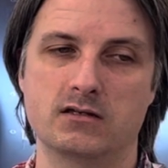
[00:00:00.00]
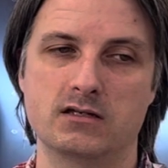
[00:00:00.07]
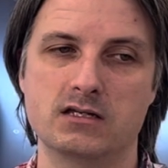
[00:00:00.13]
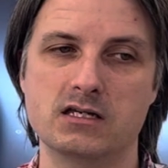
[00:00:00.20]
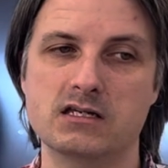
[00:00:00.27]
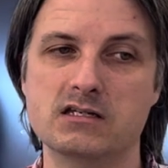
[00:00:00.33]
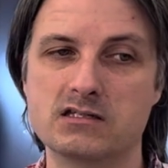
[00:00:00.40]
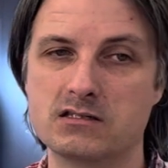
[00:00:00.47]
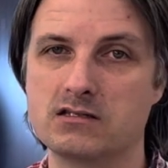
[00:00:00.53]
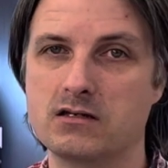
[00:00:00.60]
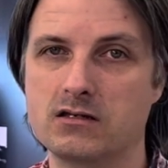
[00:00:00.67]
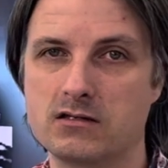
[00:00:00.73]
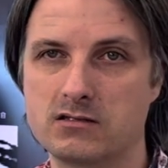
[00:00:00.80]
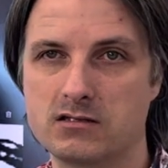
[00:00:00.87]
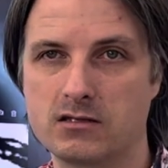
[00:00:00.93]
is
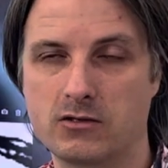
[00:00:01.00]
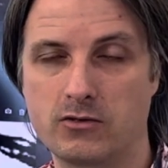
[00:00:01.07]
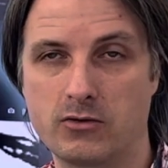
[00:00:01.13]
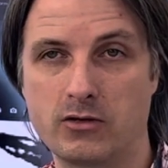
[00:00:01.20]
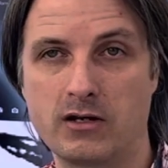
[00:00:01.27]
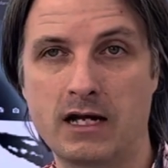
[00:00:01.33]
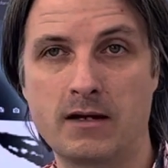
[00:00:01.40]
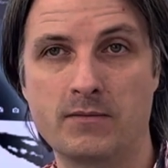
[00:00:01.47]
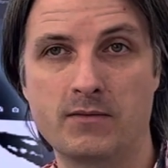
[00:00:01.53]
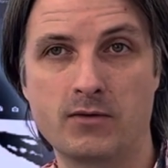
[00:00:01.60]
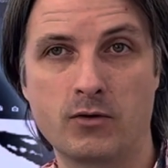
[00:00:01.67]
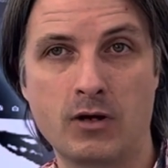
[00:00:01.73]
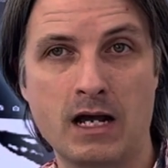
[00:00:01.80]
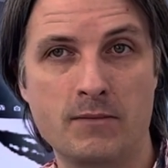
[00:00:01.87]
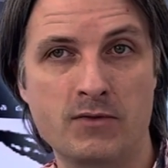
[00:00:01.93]
to
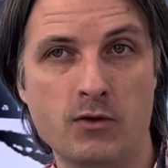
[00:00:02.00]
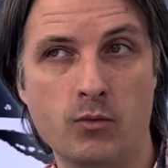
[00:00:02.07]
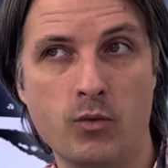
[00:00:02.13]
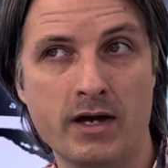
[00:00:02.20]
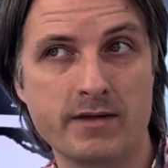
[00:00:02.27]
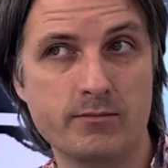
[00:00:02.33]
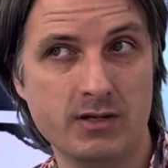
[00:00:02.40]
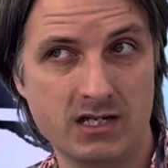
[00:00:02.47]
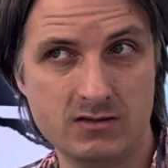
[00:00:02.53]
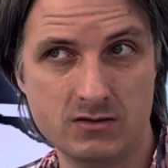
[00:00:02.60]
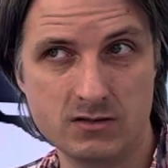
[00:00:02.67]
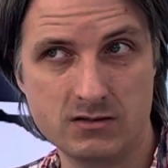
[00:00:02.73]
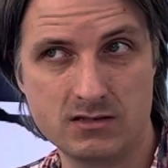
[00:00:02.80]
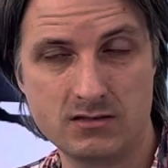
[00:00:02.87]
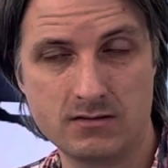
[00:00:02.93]
grab the white
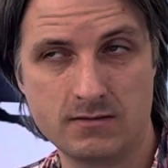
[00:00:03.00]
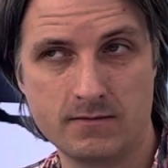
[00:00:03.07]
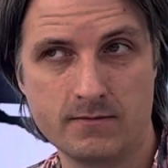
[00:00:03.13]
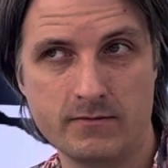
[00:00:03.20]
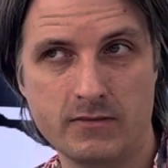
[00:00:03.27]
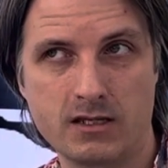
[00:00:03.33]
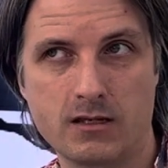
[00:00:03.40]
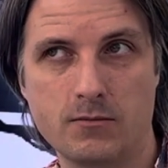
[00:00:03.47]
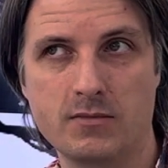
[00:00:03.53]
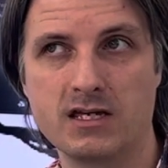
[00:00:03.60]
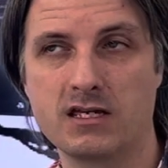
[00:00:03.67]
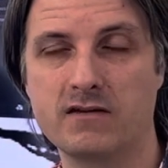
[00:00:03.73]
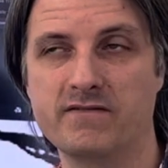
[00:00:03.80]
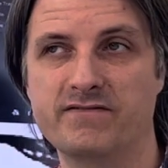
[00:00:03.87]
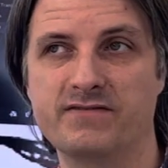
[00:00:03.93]
pixels, make
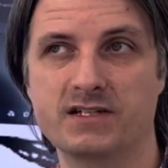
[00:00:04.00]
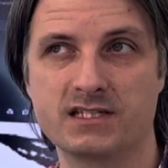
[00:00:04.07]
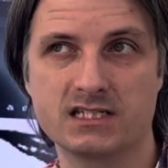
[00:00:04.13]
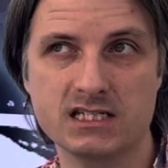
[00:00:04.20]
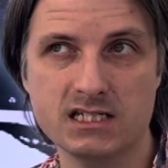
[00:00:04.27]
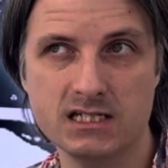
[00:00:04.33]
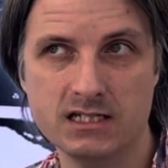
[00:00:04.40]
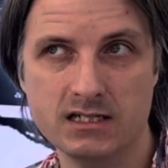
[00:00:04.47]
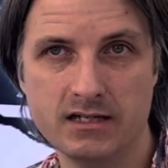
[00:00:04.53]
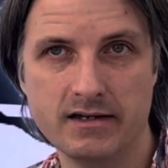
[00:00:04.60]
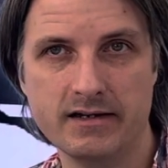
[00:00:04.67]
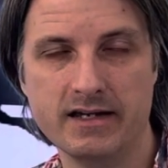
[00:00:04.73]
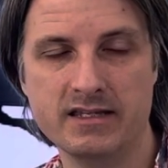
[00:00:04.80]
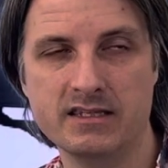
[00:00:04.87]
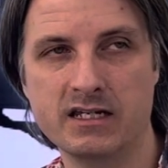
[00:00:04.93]
it fuzzy,
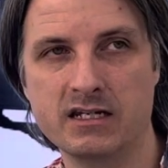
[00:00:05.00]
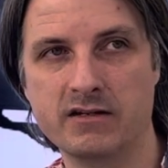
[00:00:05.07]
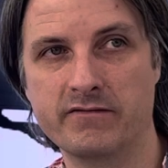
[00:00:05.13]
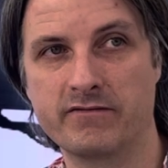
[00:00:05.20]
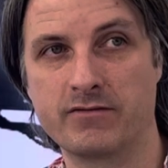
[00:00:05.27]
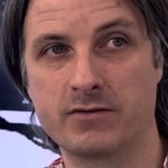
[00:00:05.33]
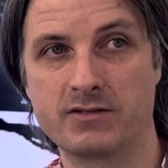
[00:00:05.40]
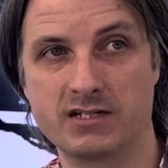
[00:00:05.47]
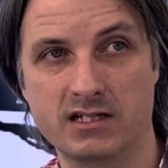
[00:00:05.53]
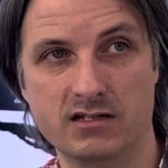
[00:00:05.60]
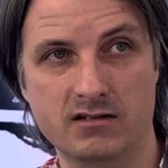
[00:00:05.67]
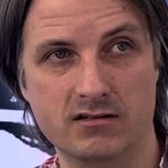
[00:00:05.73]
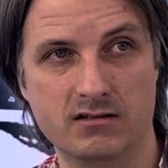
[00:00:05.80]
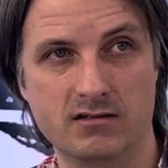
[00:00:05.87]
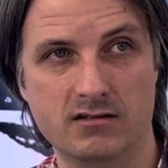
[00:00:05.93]
and then invert it.
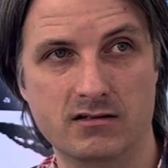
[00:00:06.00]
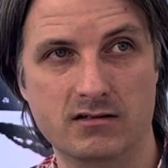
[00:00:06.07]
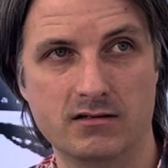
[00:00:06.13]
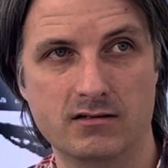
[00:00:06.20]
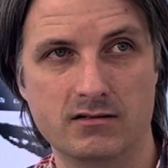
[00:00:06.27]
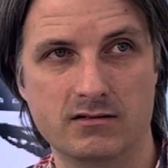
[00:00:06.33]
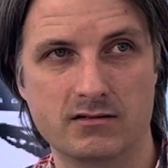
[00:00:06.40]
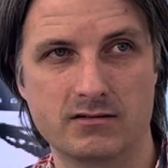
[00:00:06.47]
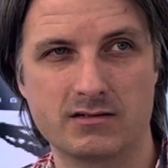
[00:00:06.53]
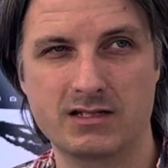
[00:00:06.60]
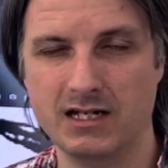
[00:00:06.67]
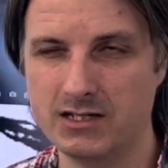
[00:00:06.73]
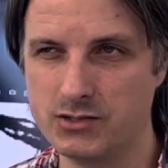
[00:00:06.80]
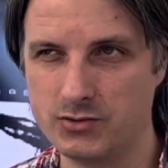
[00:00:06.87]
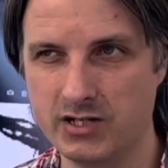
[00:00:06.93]
It's
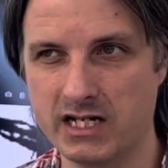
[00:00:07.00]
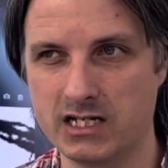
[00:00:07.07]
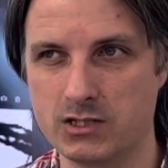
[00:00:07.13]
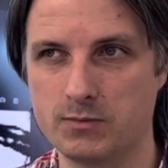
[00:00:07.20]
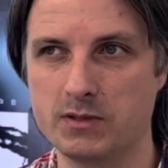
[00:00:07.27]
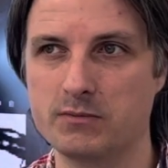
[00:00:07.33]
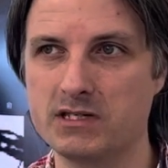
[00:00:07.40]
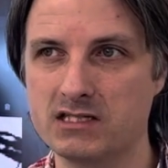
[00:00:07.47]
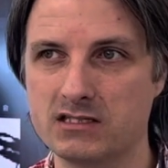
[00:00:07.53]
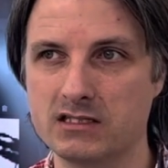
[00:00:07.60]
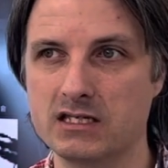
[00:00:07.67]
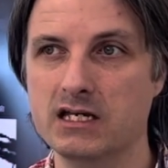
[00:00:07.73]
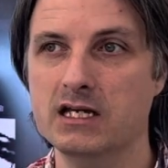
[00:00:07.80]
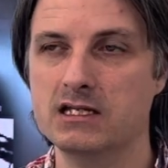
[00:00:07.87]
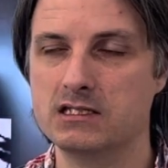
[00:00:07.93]
kind of strange, but
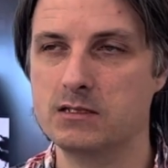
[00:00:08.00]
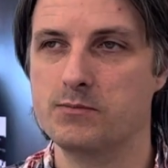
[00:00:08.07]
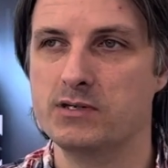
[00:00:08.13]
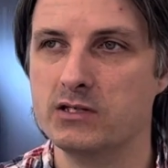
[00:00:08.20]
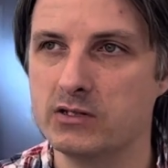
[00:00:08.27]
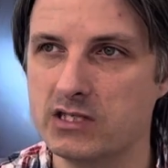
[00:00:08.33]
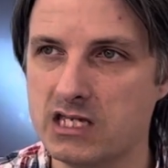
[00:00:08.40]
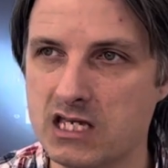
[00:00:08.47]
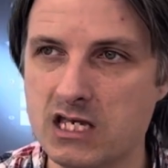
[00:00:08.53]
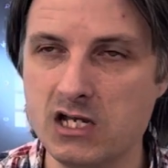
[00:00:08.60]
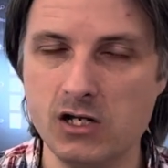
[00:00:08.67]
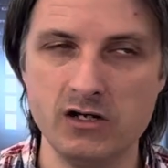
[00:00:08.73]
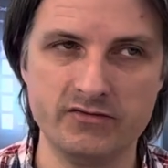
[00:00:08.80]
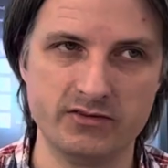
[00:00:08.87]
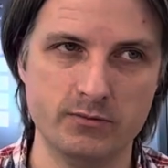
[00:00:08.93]
basically to peel the ink
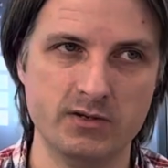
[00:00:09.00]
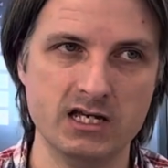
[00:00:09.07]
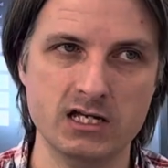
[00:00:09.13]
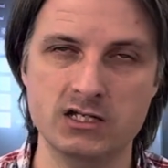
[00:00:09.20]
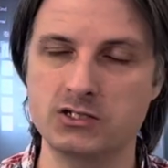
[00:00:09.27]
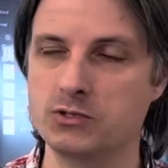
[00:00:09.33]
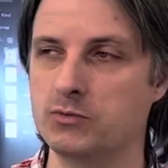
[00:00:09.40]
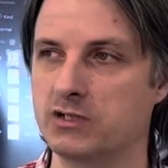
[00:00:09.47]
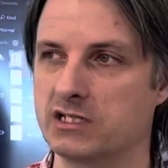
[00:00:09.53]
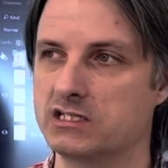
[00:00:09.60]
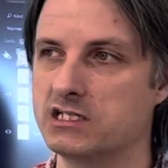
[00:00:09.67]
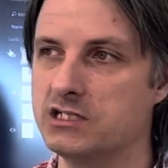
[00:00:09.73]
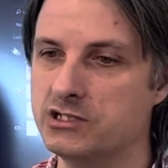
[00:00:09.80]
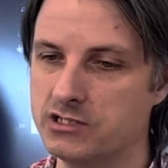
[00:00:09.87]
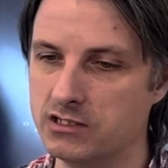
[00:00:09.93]
off the page, you want to
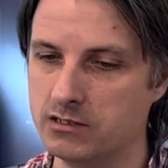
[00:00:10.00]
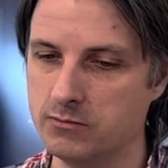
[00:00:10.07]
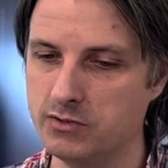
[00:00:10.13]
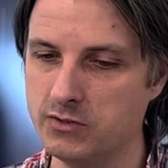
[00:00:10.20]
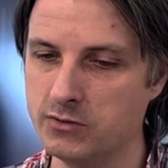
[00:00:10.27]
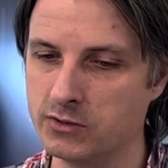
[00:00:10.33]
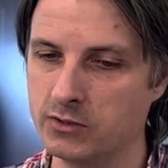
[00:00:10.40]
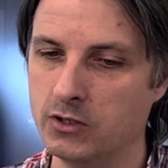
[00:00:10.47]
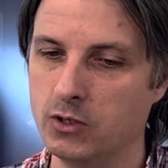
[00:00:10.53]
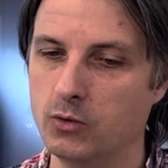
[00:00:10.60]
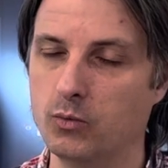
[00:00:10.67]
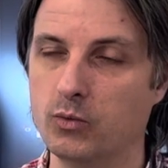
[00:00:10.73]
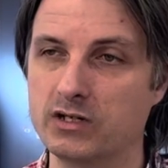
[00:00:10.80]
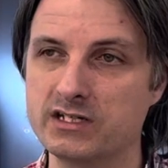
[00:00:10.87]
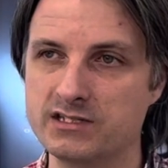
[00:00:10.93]
teach the computer
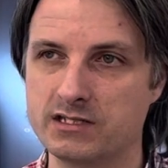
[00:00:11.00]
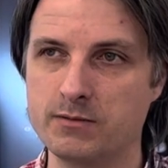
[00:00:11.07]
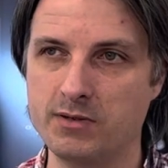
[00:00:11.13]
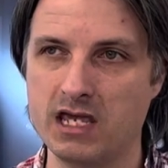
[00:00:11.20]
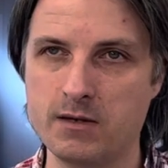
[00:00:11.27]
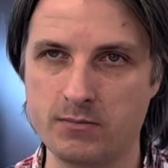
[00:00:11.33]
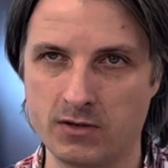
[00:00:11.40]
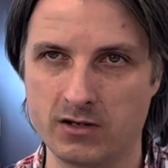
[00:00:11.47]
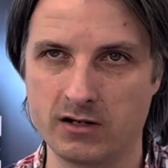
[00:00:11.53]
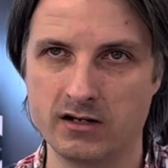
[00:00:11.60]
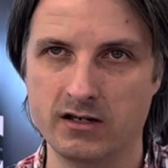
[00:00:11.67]
what is the paper,